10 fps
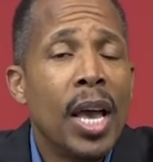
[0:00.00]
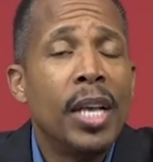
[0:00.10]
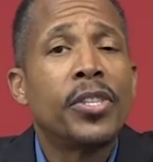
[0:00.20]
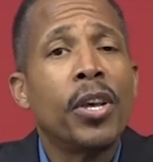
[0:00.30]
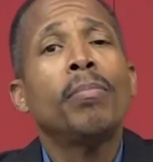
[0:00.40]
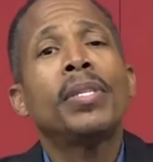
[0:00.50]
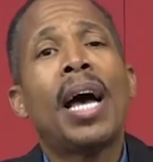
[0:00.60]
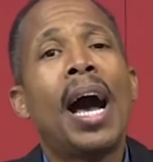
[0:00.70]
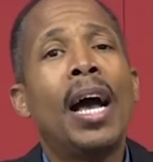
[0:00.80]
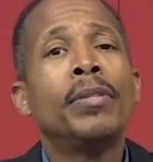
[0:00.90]
And
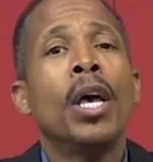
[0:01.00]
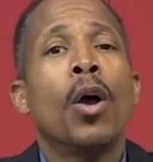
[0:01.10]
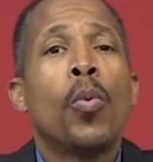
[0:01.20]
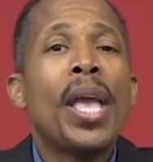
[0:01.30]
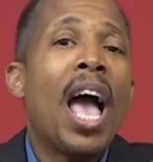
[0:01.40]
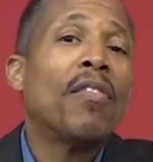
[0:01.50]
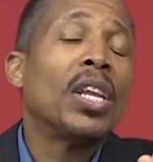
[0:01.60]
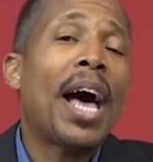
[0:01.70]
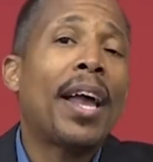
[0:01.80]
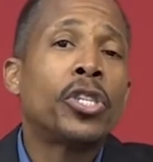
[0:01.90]
sometimes we have
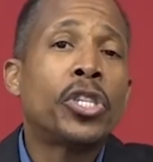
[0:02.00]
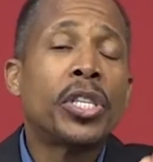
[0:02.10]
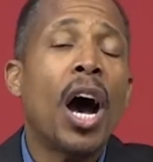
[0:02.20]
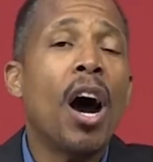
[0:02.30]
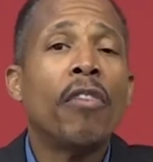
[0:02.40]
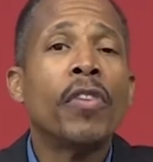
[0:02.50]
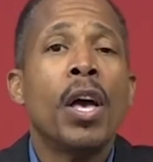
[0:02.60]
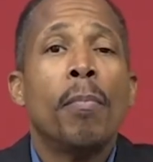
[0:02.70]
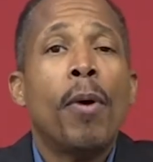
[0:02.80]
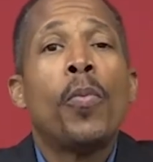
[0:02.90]
a lot of stuff,
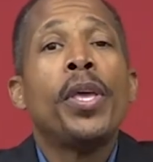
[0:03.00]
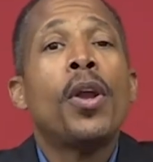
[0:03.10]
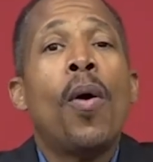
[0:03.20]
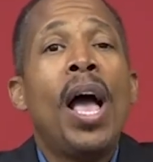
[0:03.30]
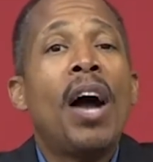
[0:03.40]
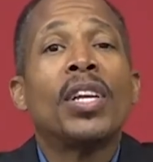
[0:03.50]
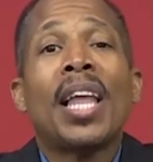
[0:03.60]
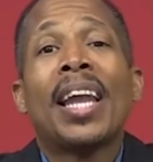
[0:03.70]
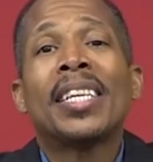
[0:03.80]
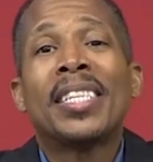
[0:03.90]
but we don't have a
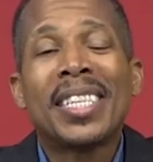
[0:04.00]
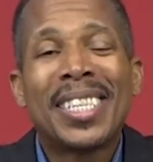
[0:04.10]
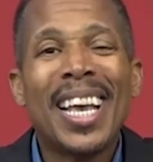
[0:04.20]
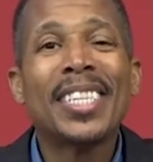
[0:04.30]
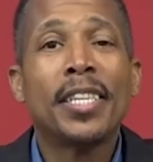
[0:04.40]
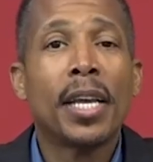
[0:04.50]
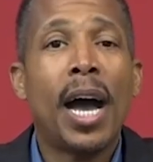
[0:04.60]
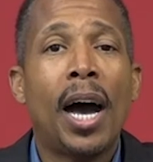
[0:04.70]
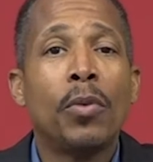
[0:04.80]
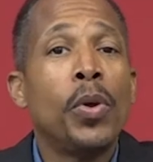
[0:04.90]
lot of success in God.